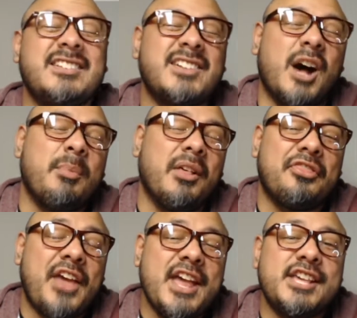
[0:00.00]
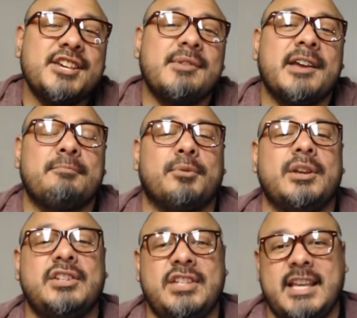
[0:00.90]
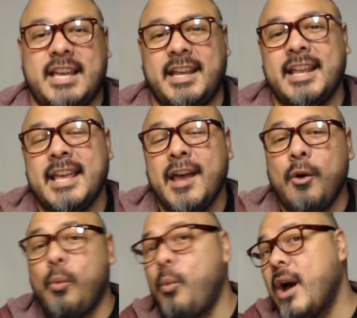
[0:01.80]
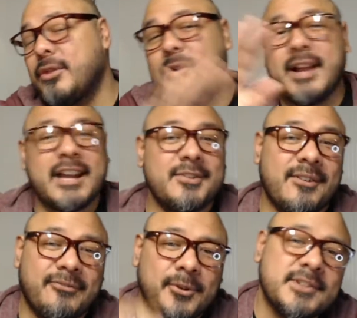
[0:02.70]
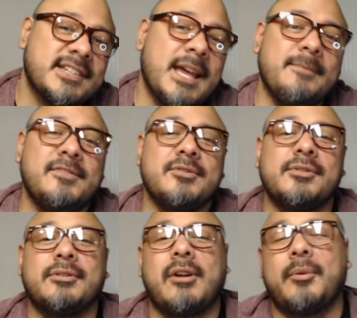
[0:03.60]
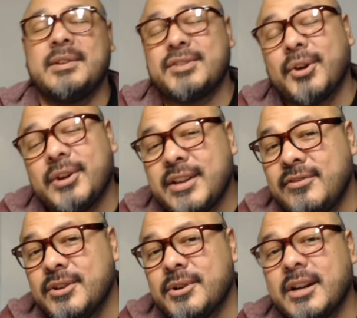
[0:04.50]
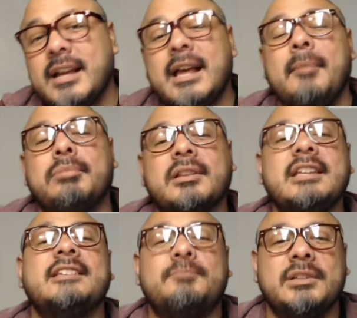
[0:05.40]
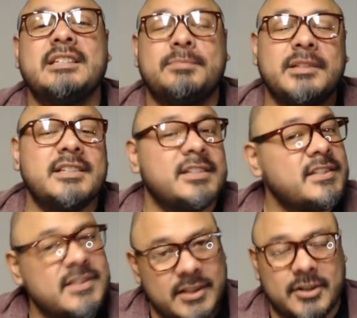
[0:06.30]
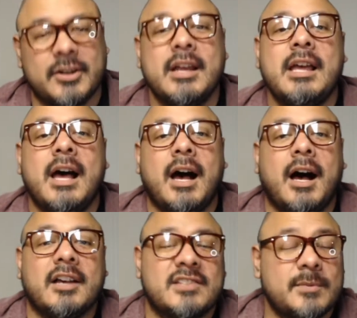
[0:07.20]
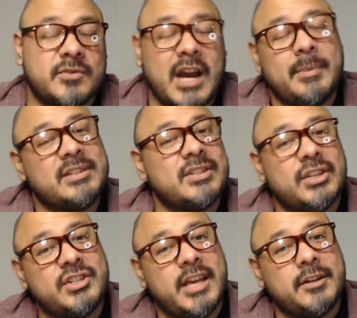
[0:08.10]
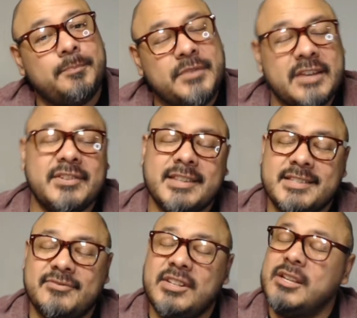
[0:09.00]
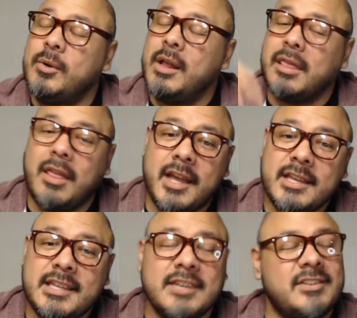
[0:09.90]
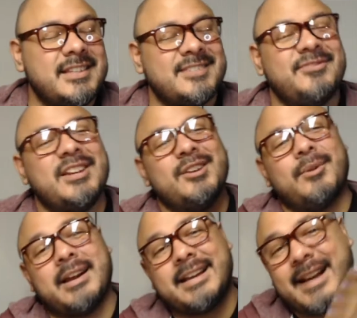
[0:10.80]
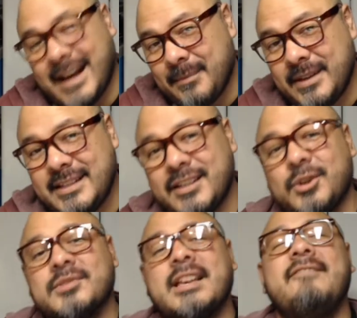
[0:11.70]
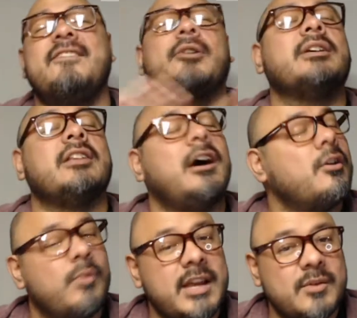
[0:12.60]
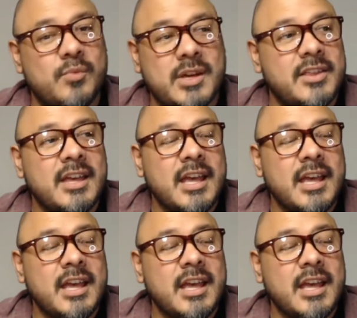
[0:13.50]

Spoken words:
double thank you. I appreciate it. Whether or not you're a first-time viewer or a returning viewer, please, please, please consider subscribing to the channel, giving this video a like, giving this video a comment. It goes a very long way with